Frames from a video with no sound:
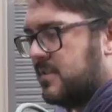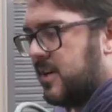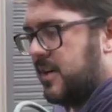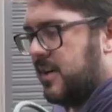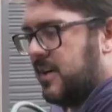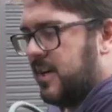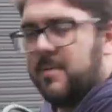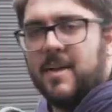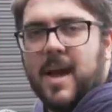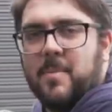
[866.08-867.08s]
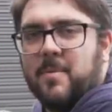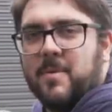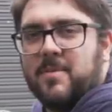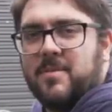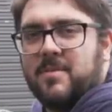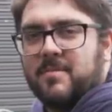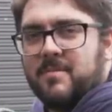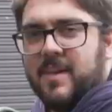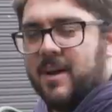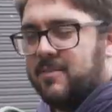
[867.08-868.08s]
So I think we're happy with
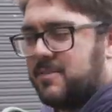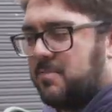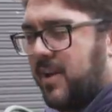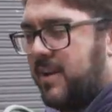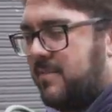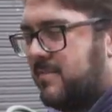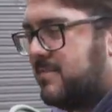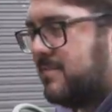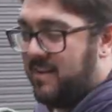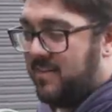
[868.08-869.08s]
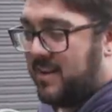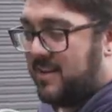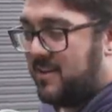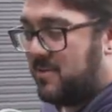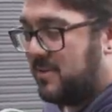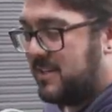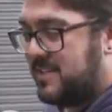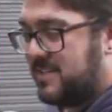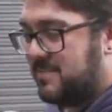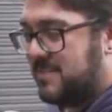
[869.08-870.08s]
how it's bled. I reckon the cooling
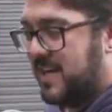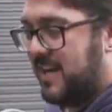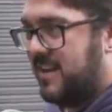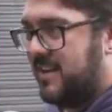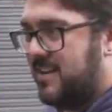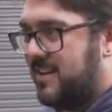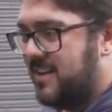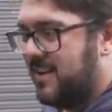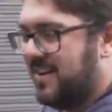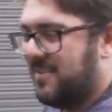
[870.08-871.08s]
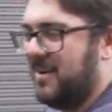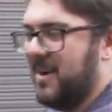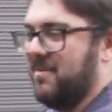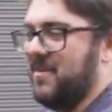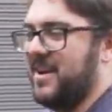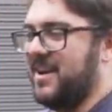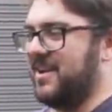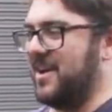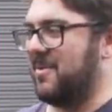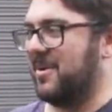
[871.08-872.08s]
system's done and we're ready
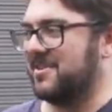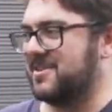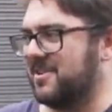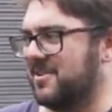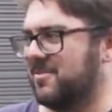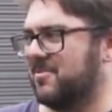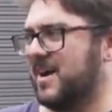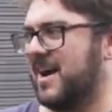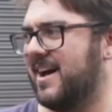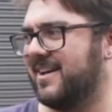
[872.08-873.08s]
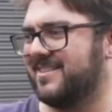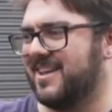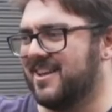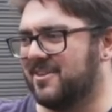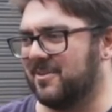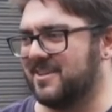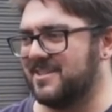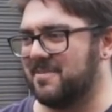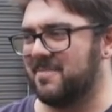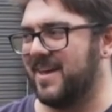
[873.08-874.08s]
to go on to uh, doing
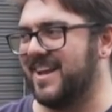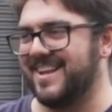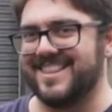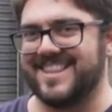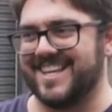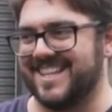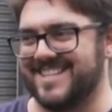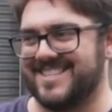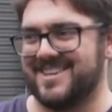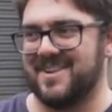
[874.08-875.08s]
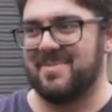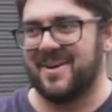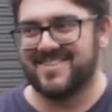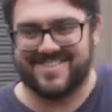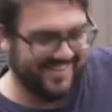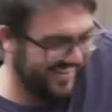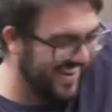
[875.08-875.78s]
some heating thing and this is going to blow soon.